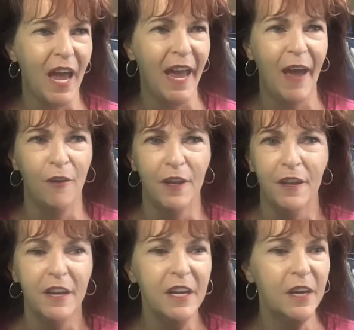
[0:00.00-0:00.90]
I held
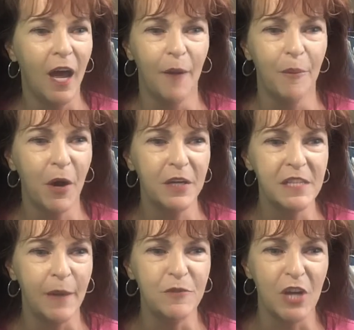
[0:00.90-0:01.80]
a
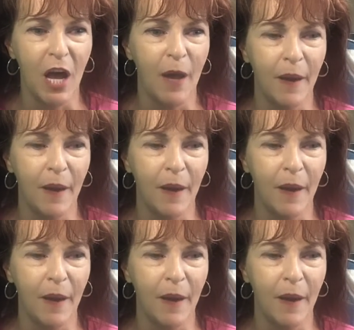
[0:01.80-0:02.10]
part-time job.